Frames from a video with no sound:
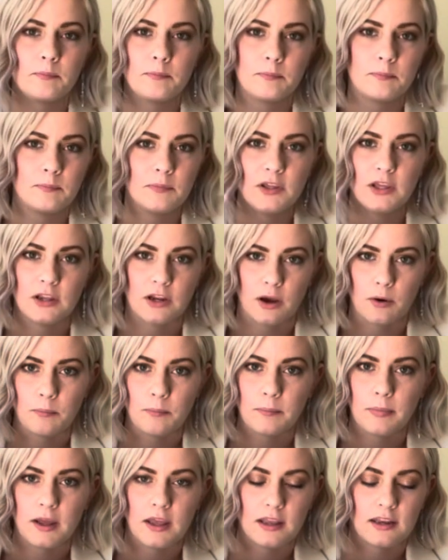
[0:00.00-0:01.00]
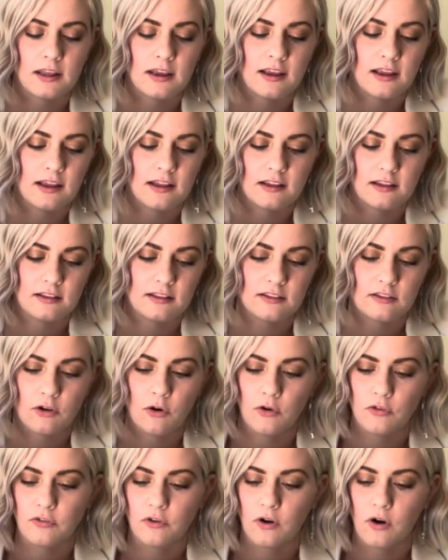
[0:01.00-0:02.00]
You know, but
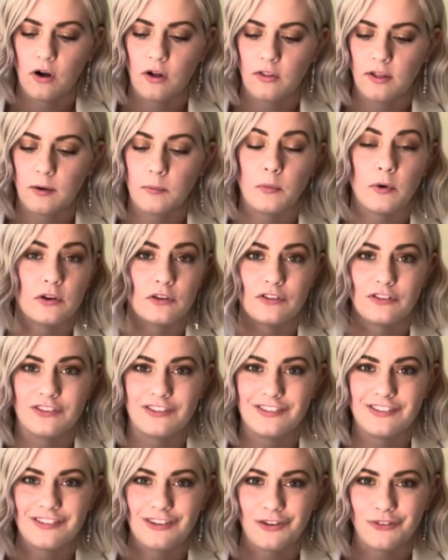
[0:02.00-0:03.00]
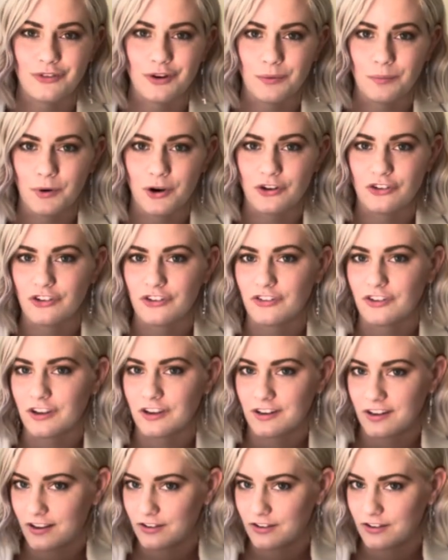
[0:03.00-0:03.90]
overall I would still repurchase it.